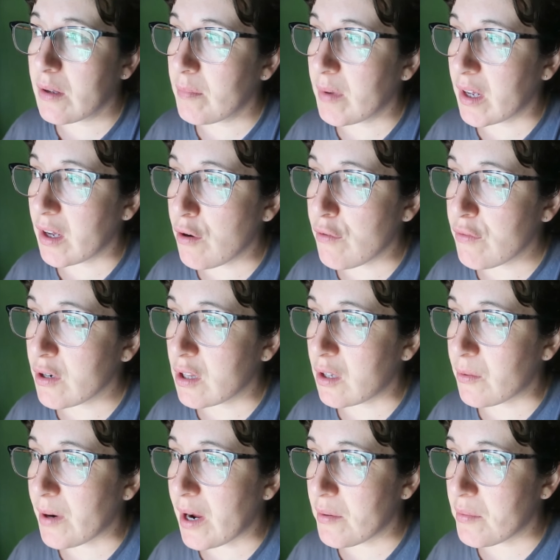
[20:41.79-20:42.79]
Might go for a
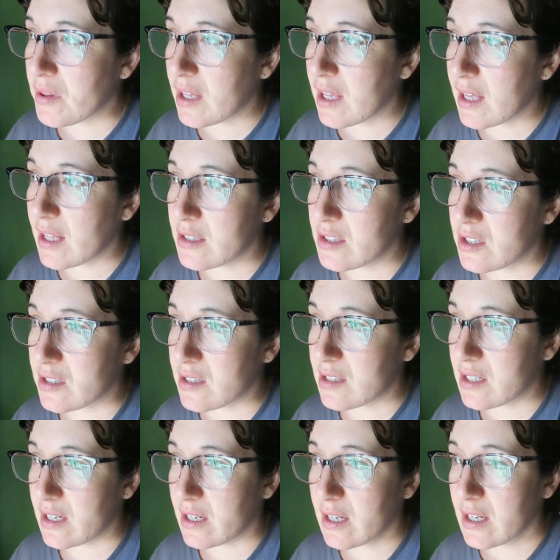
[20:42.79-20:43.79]
little ride with the kids just
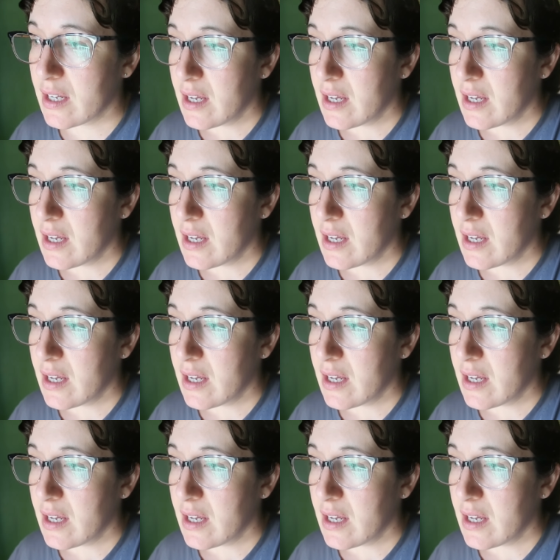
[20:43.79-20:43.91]
to